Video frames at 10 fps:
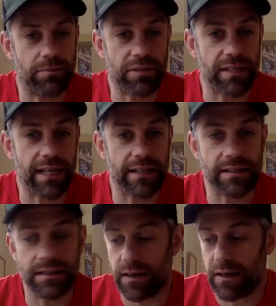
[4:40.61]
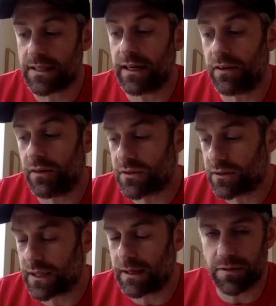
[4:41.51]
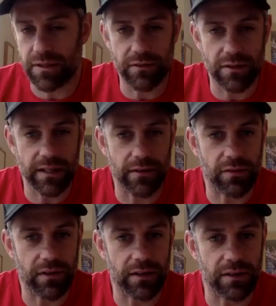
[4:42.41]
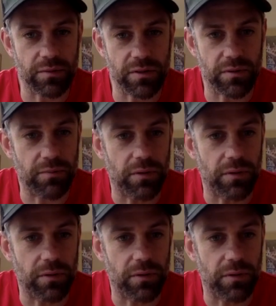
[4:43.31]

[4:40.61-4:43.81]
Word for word: protect ourselves and keep ourselves as healthy as possible